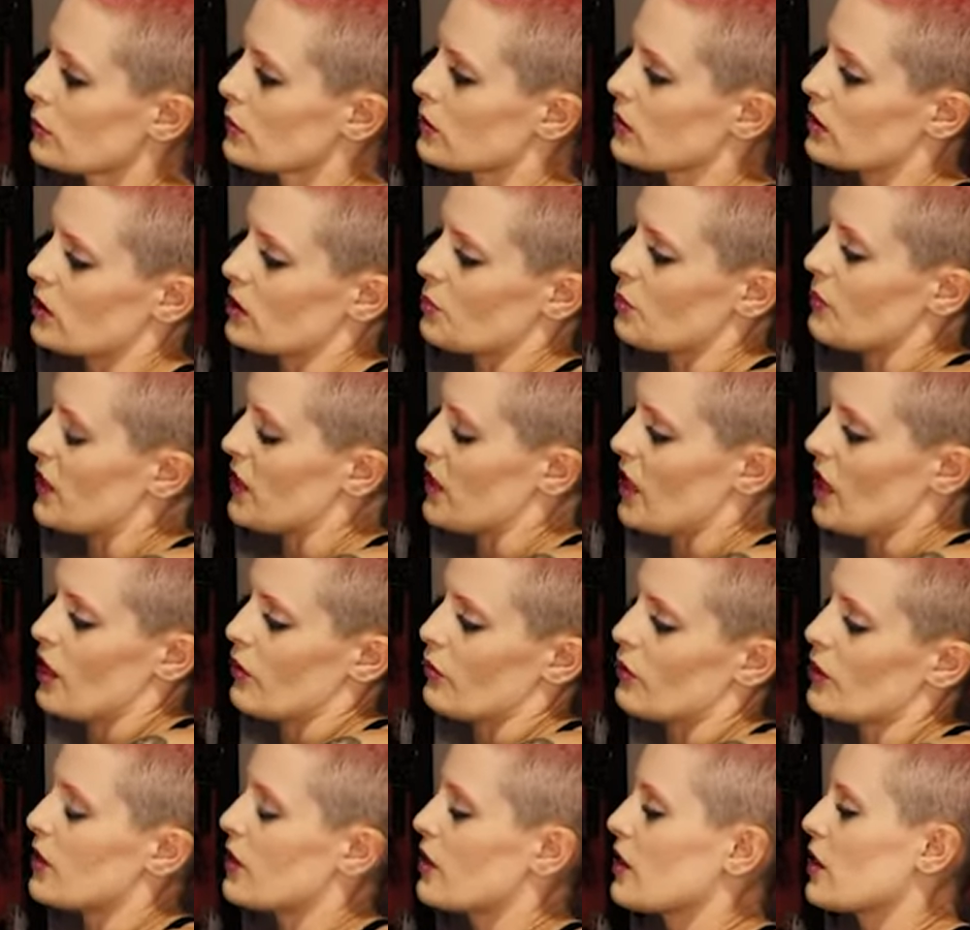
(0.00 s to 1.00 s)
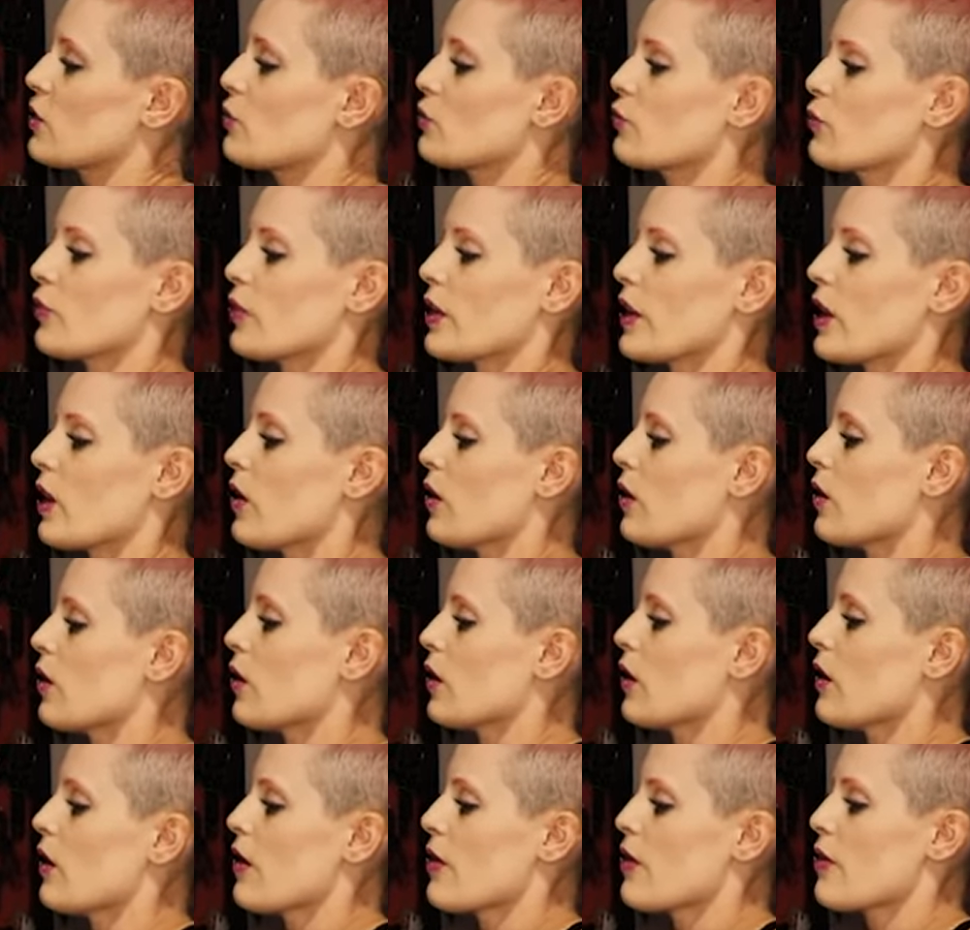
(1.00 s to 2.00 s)
Just make everything
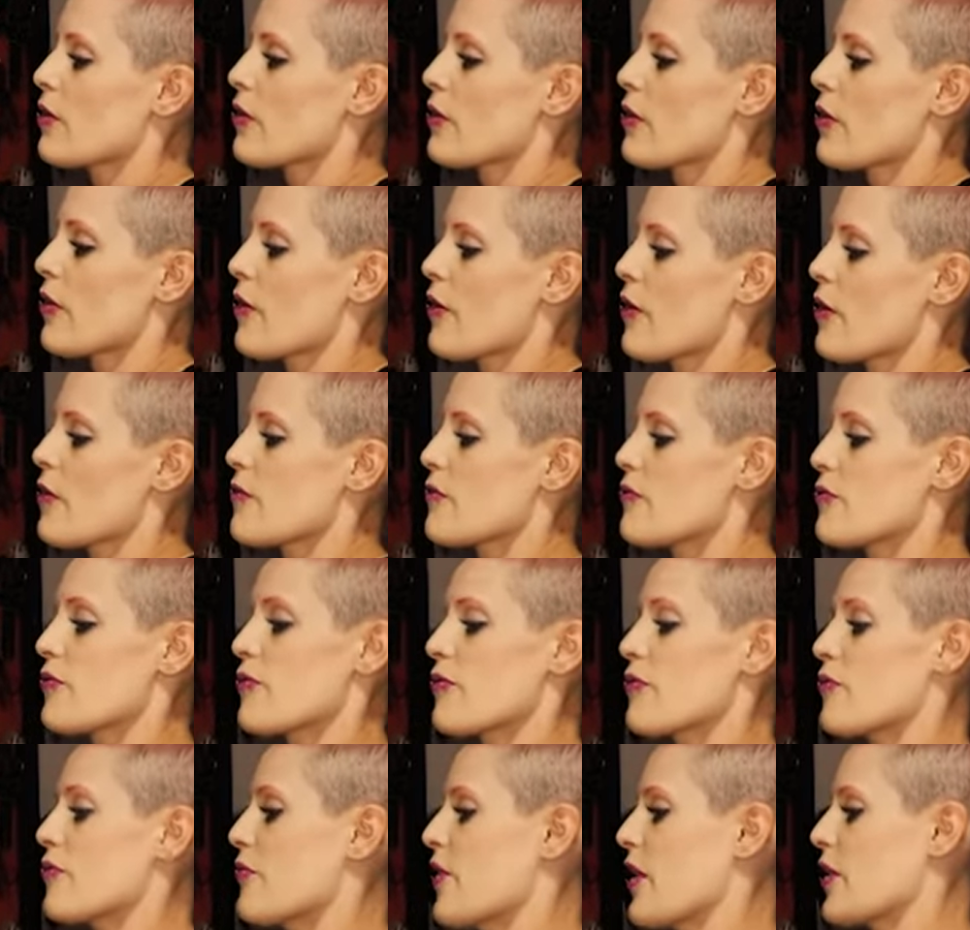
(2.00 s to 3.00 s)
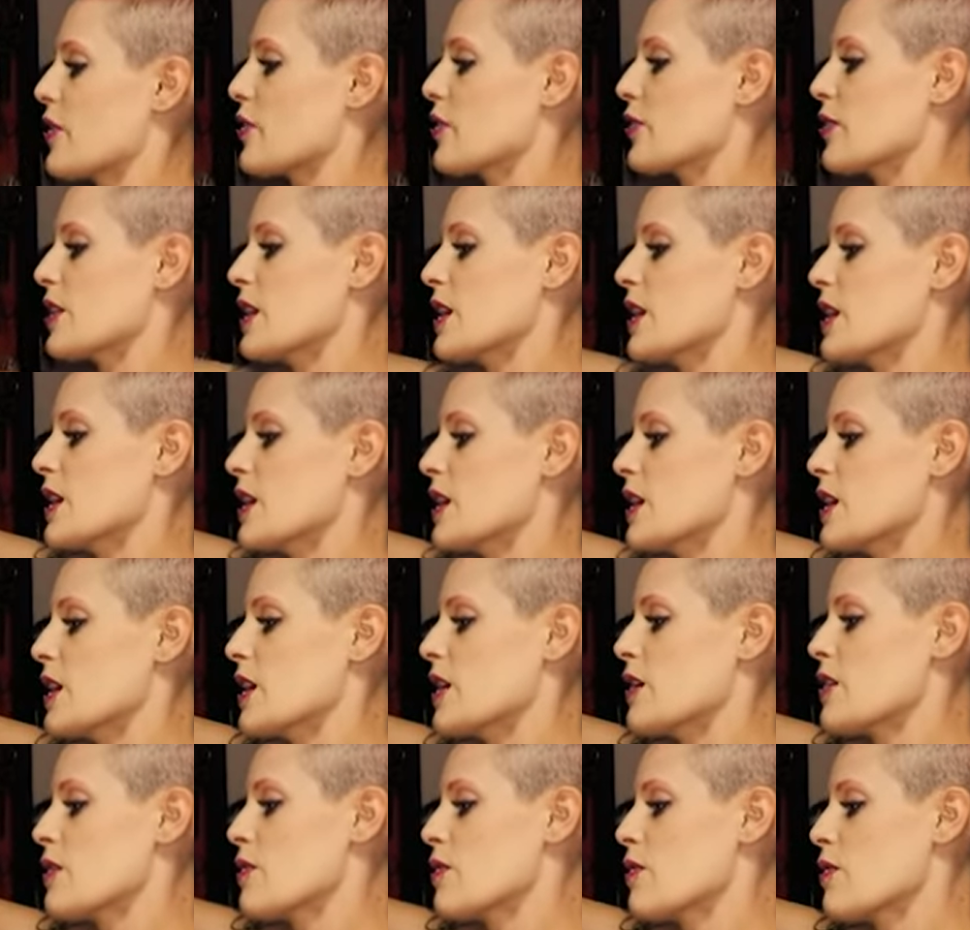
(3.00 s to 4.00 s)
real
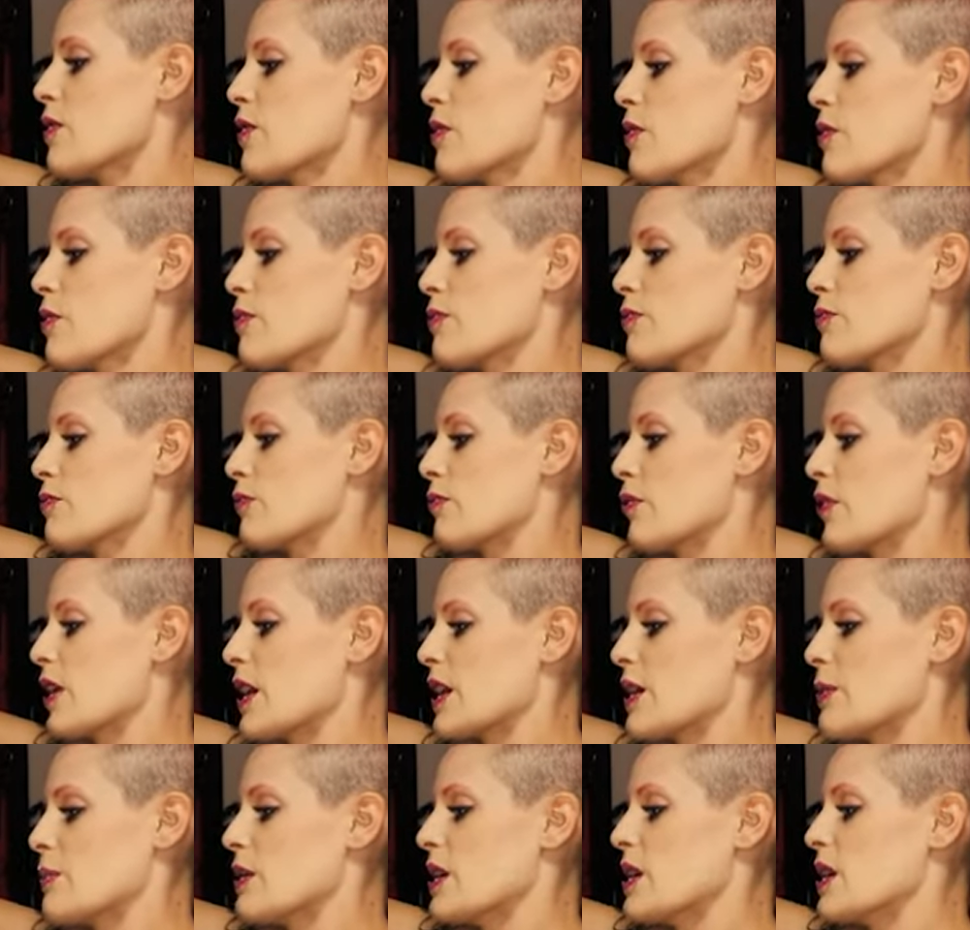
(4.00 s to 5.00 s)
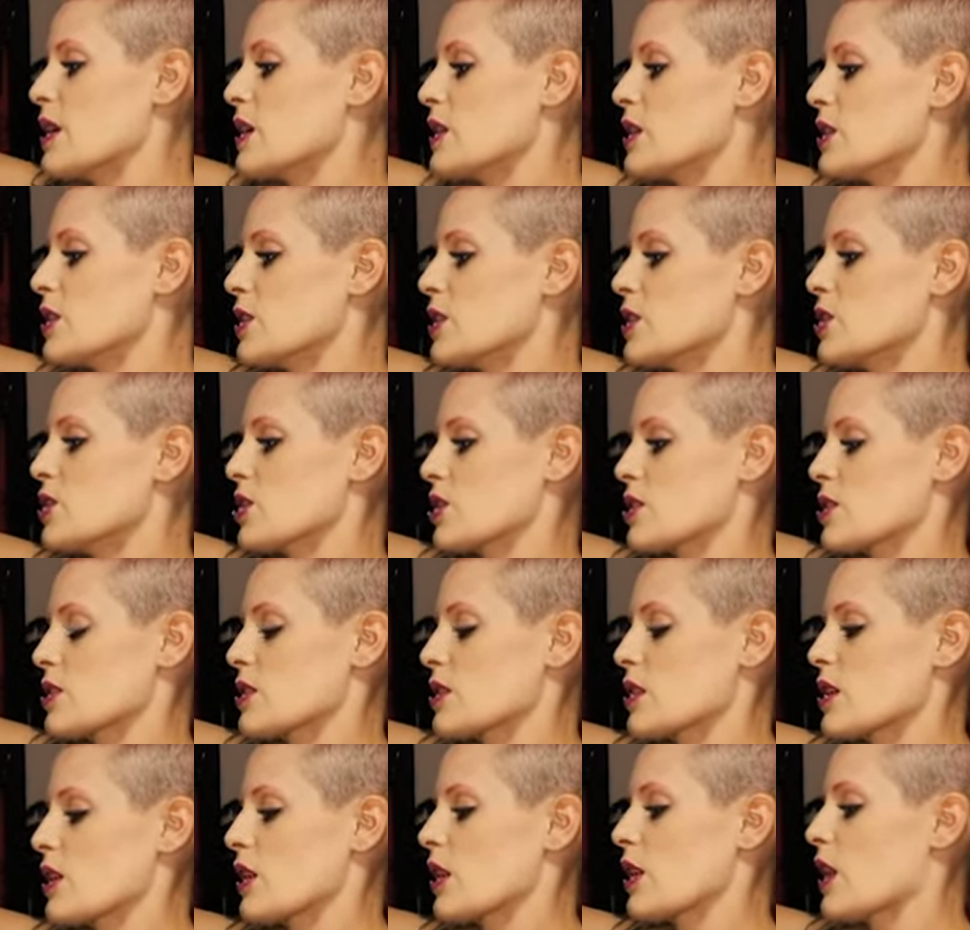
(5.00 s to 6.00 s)
feathery, framey,
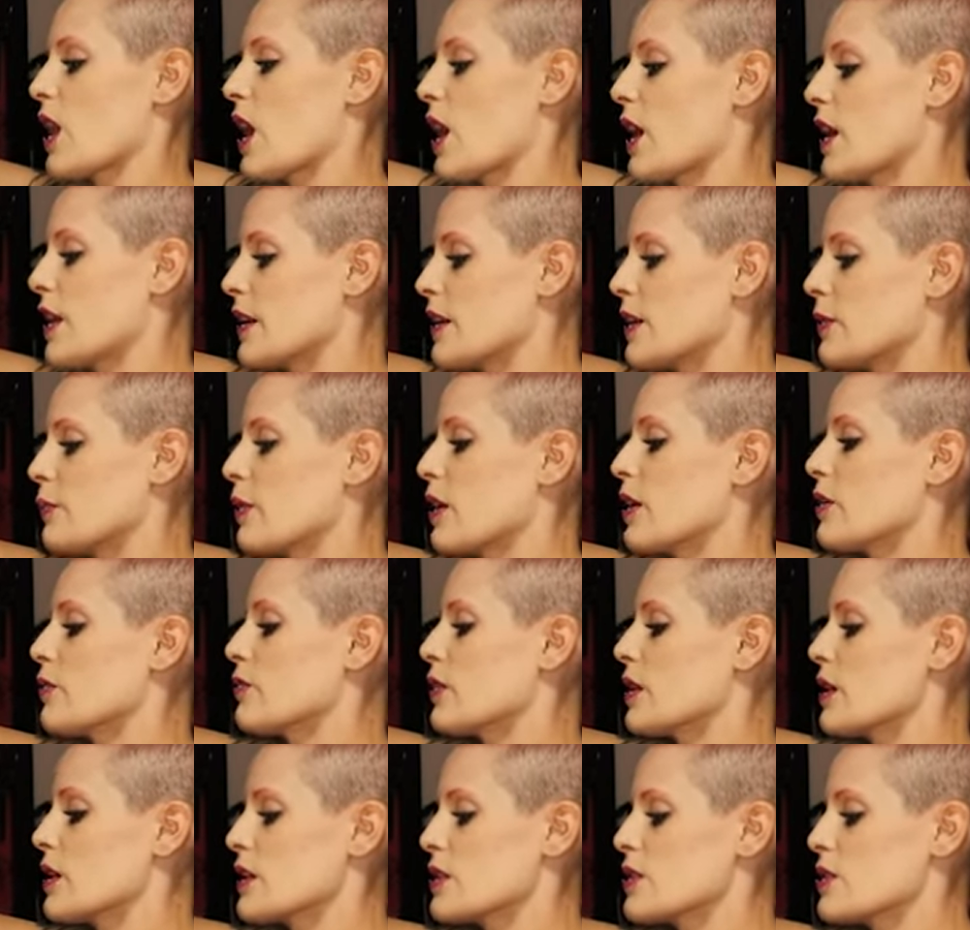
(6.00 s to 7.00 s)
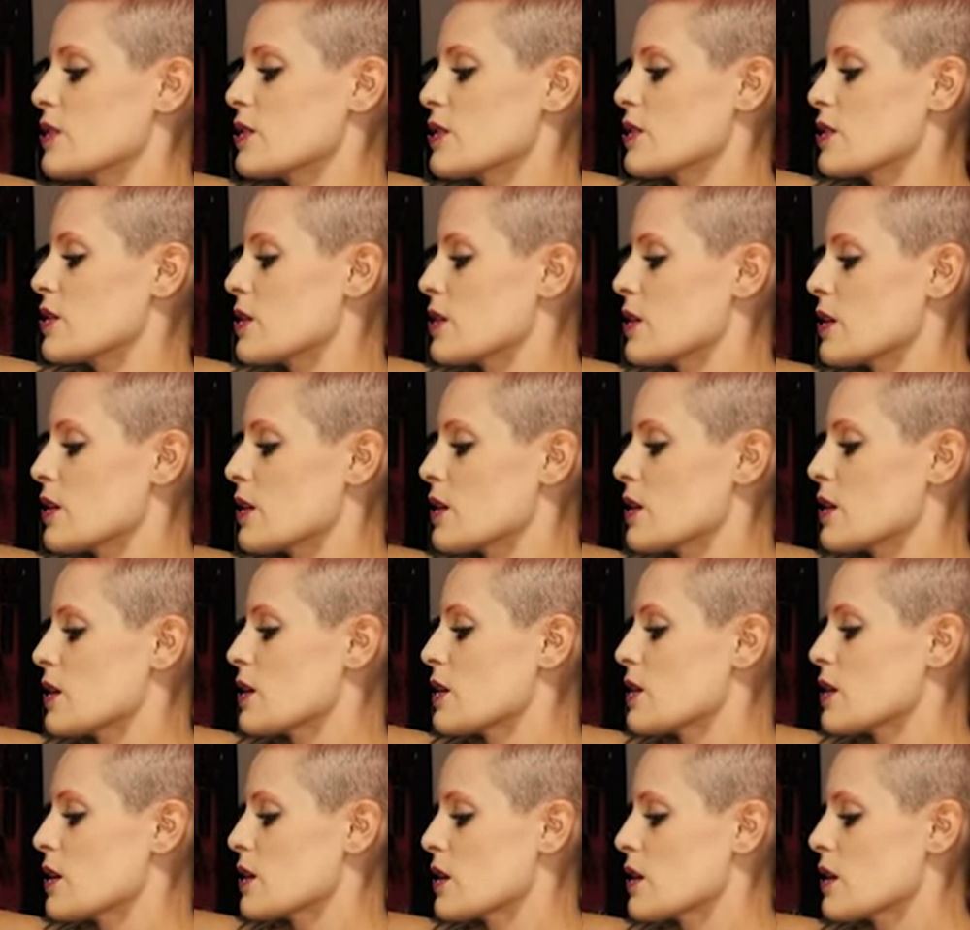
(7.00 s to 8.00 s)
just gliding my
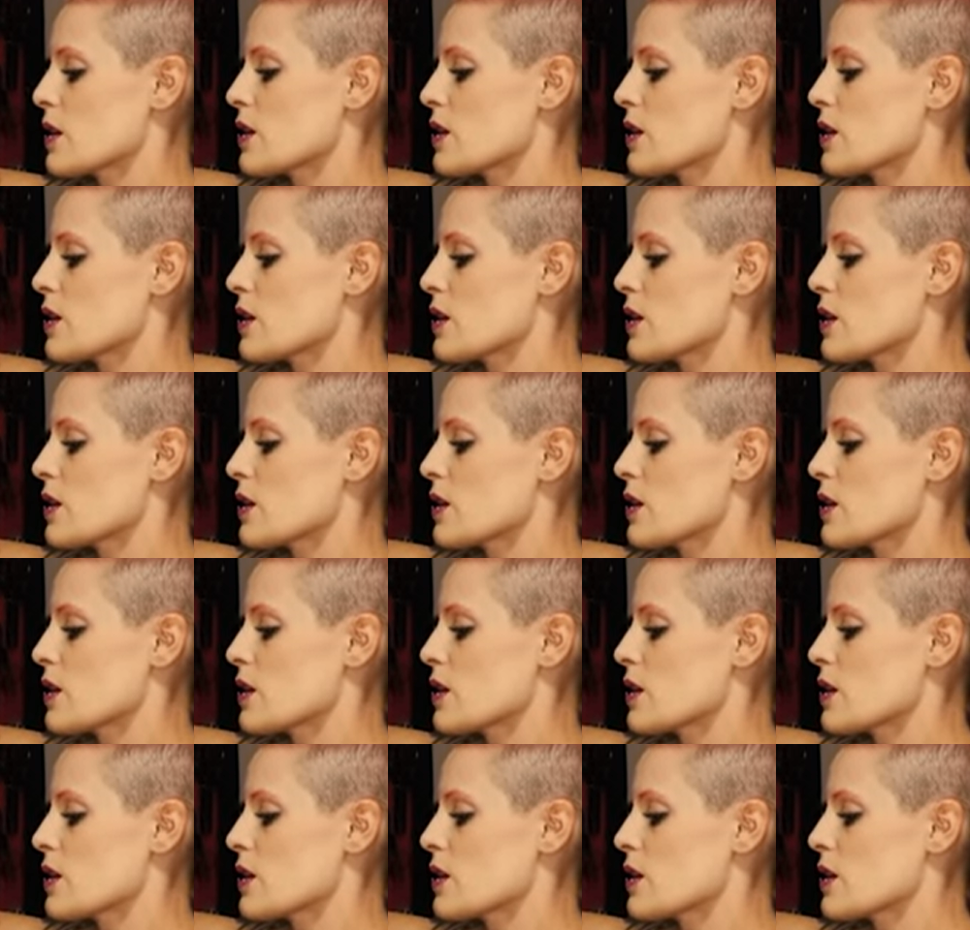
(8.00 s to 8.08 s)
razor